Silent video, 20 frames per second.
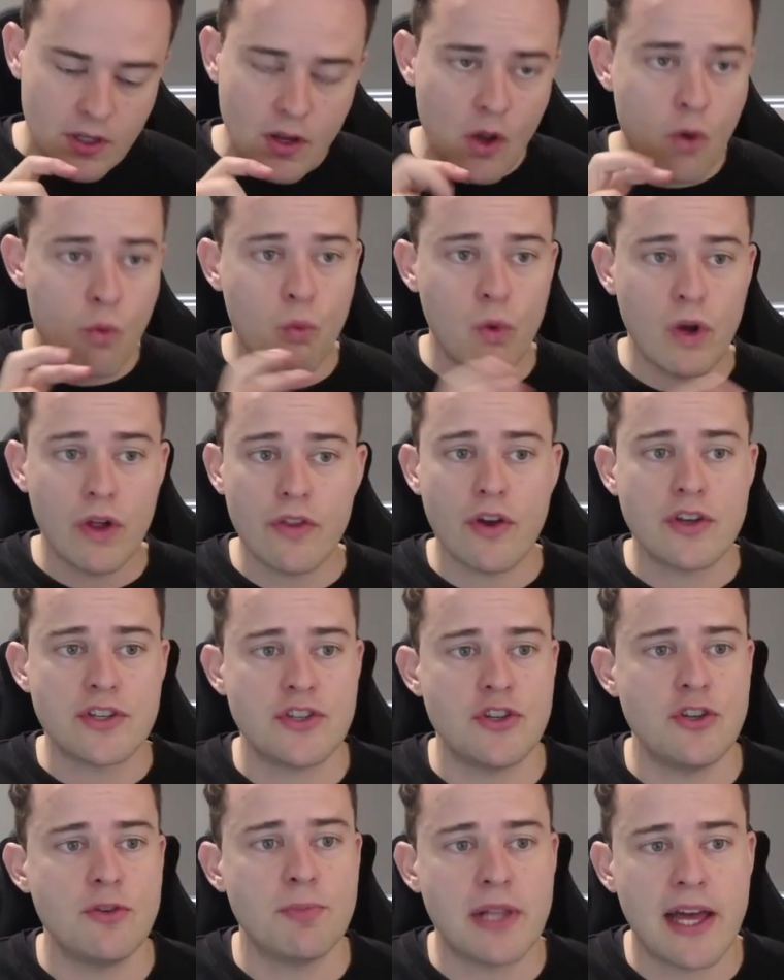Will those
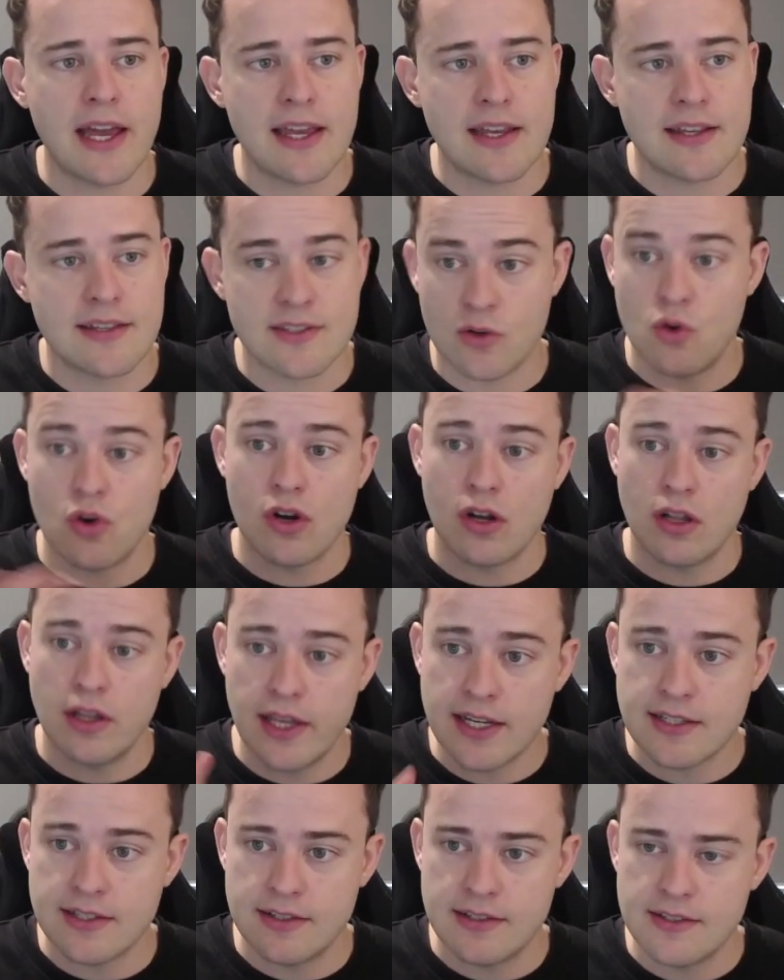new players or
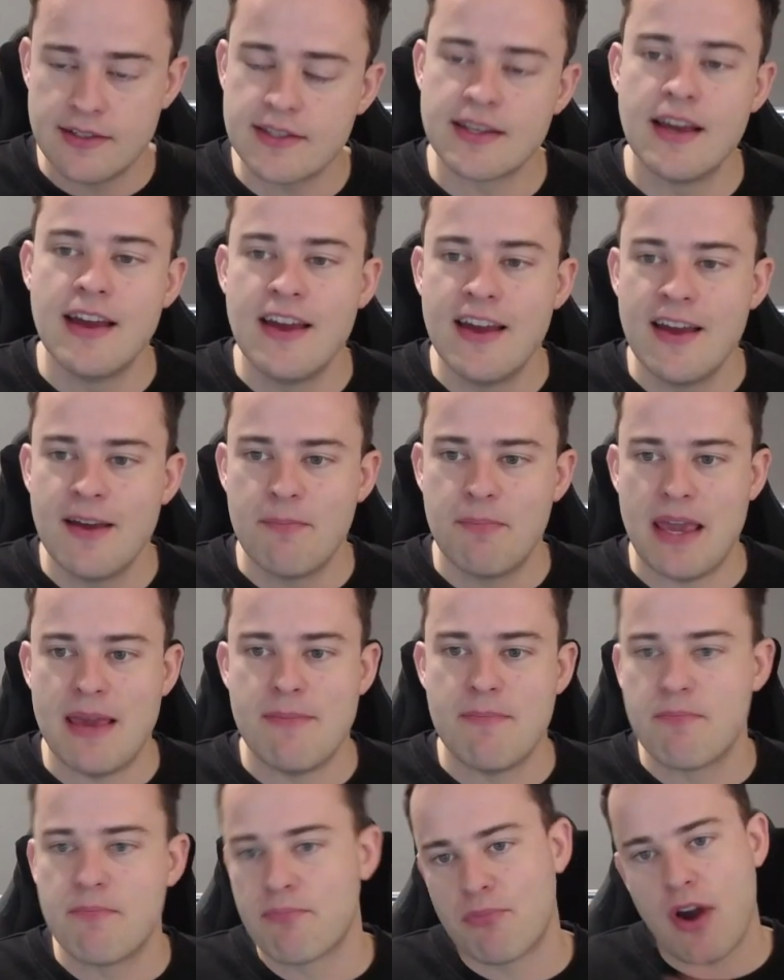collectors
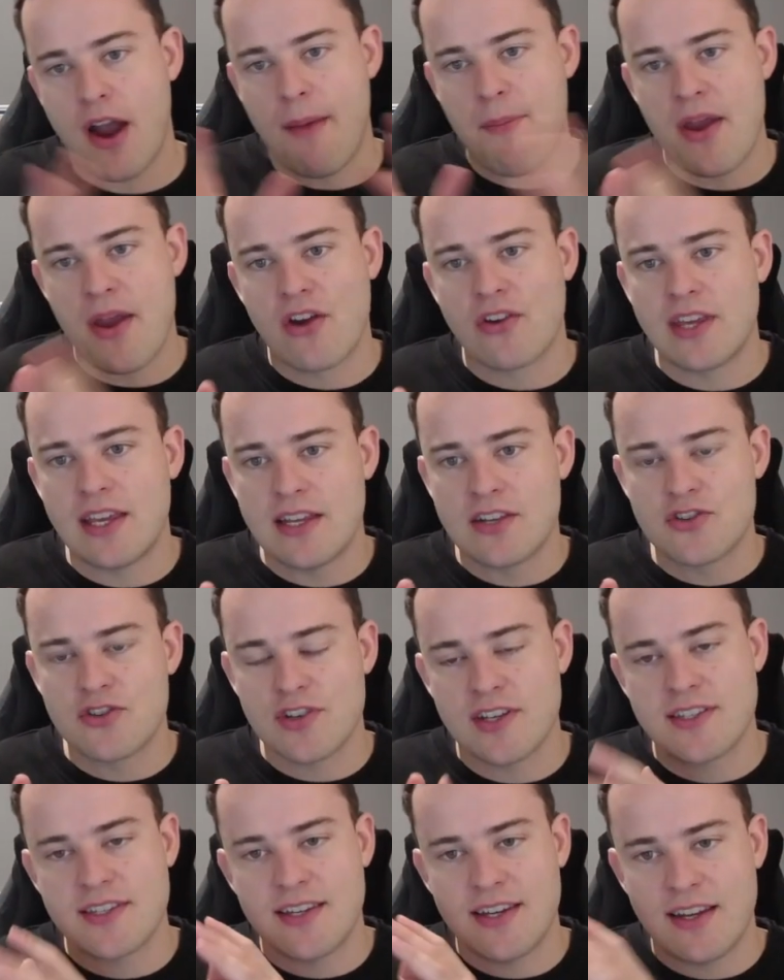be primarily
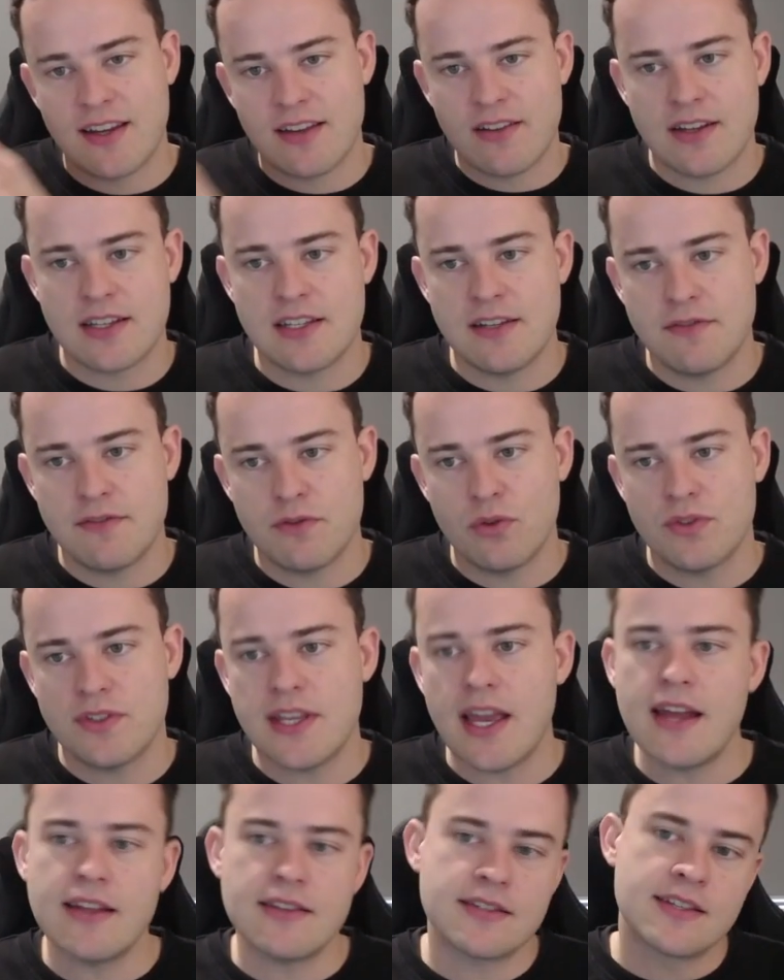interested in collecting full
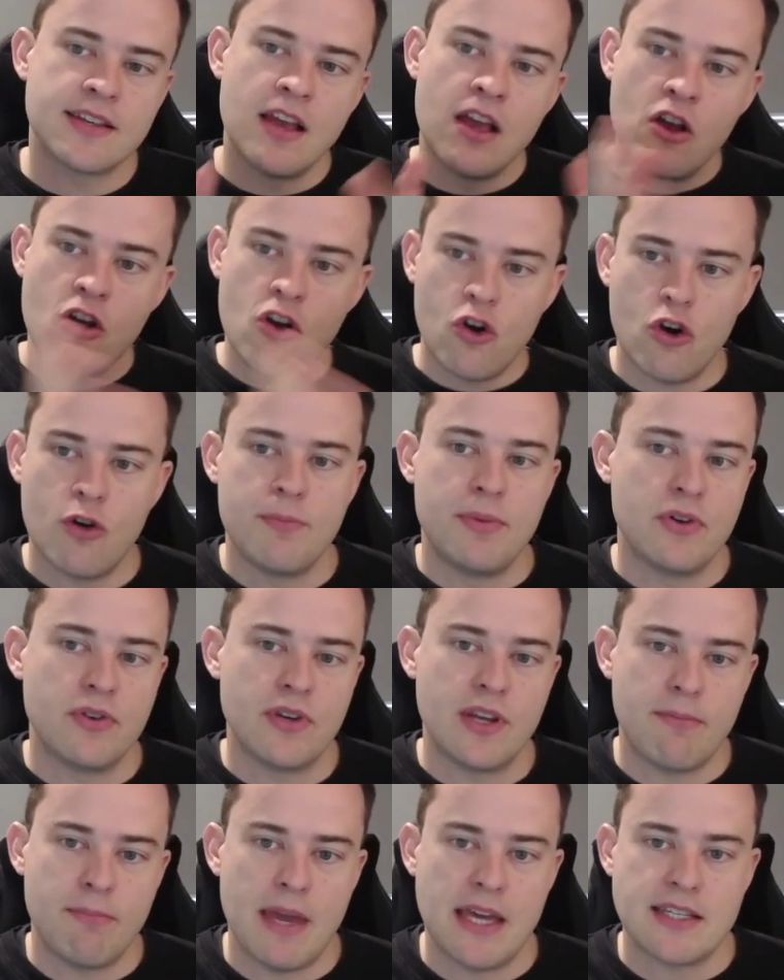sets or
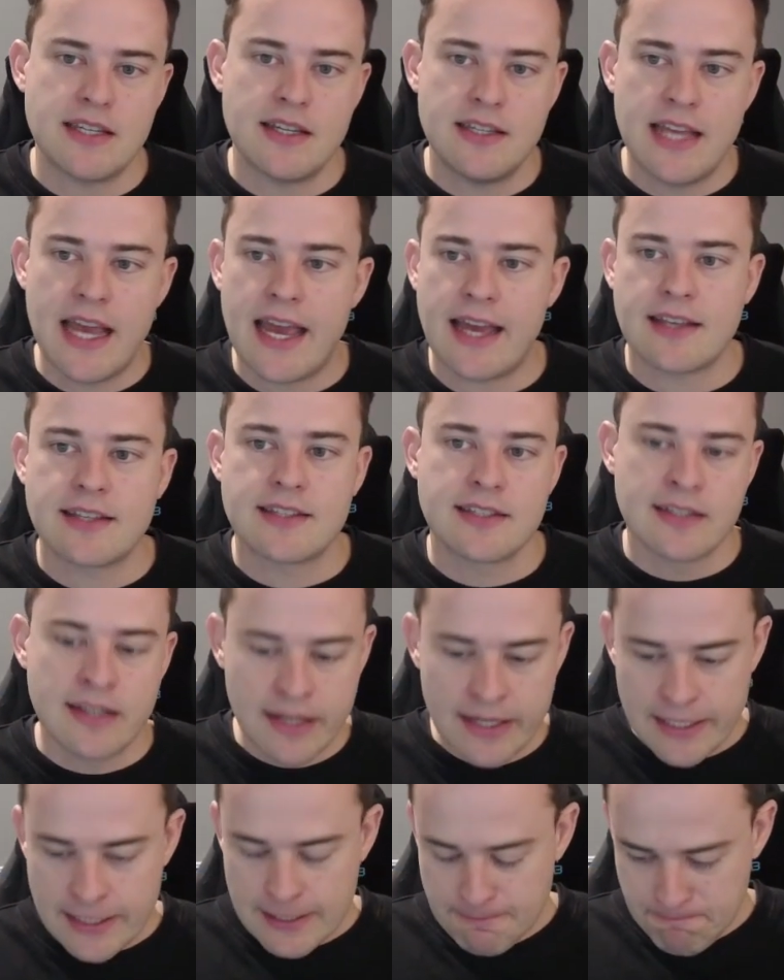building meta decks?
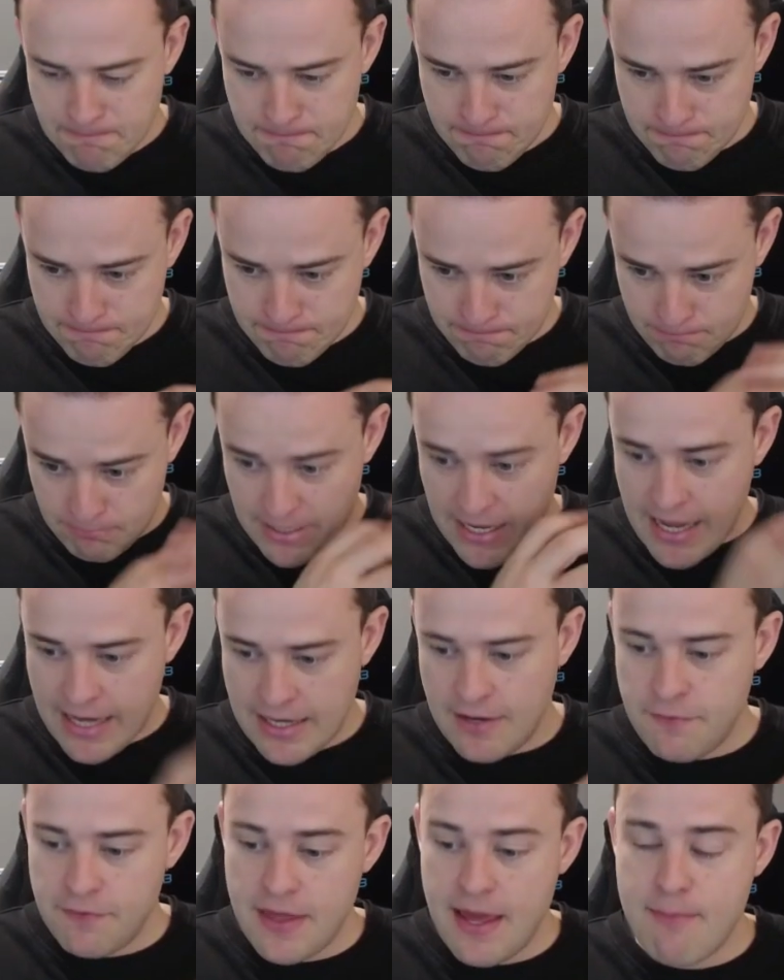And
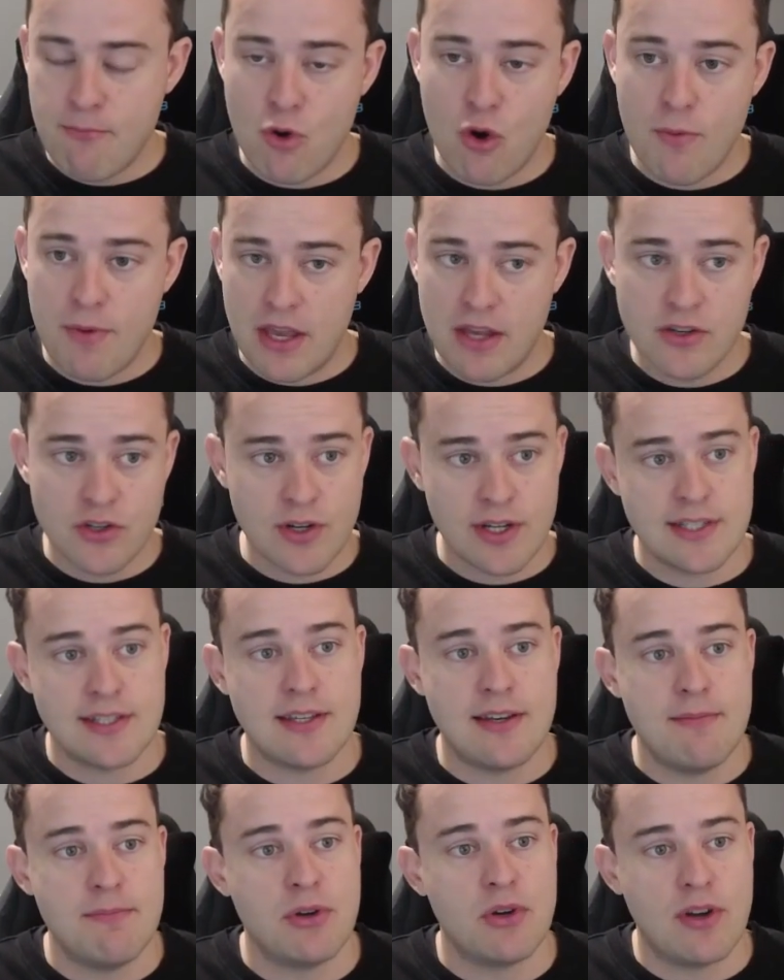if they're more
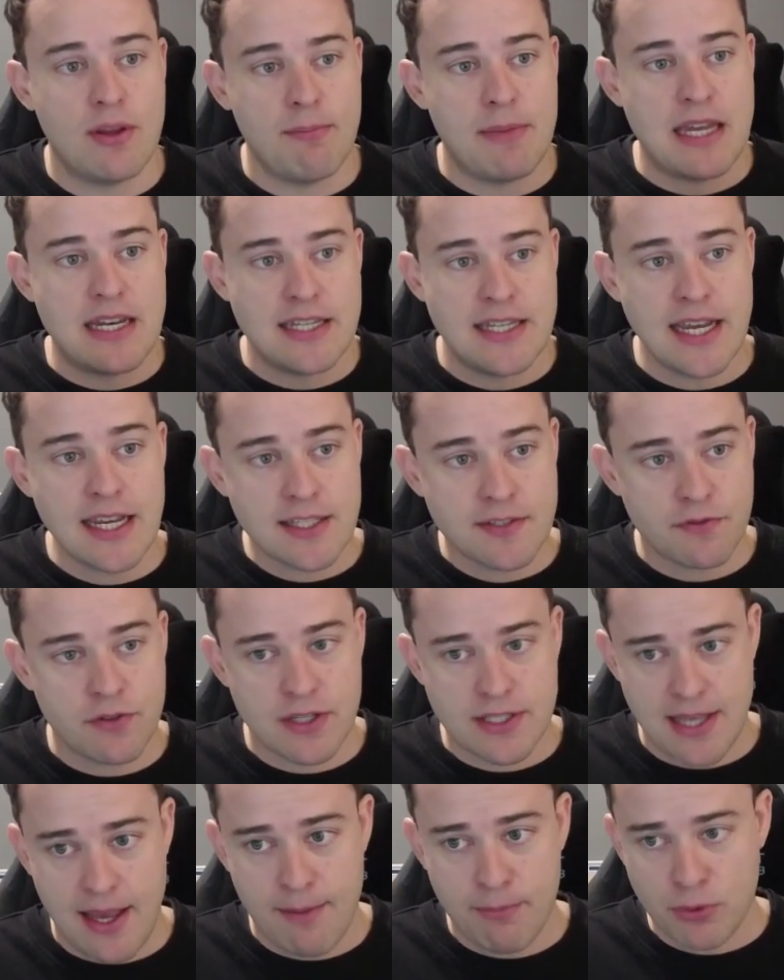interested in building meta decks, for
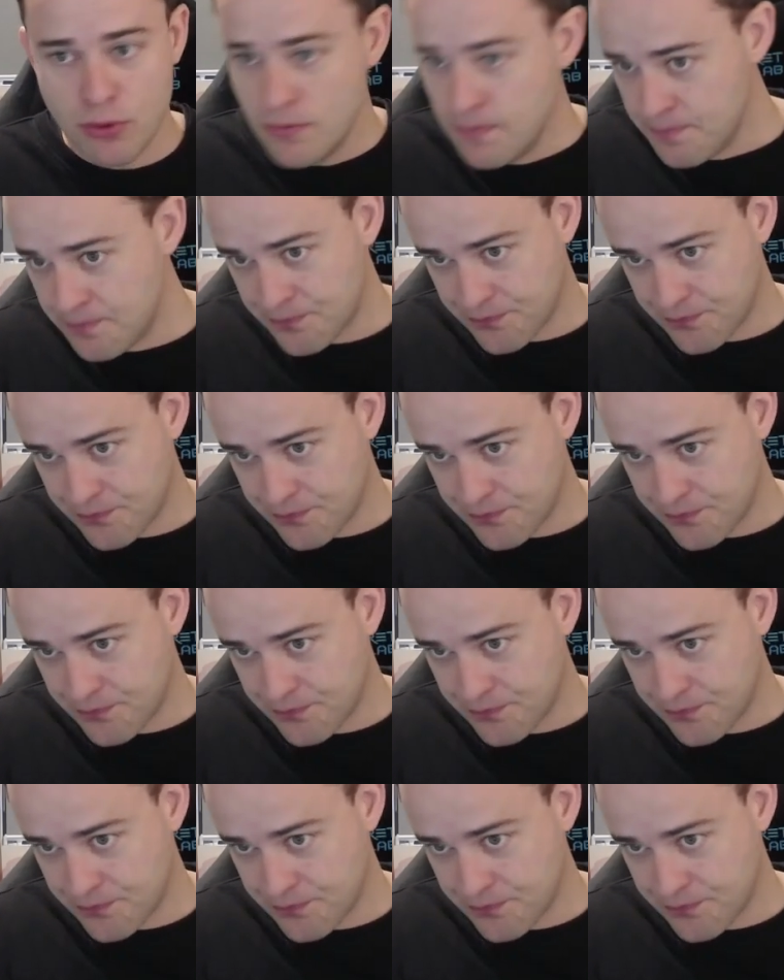example,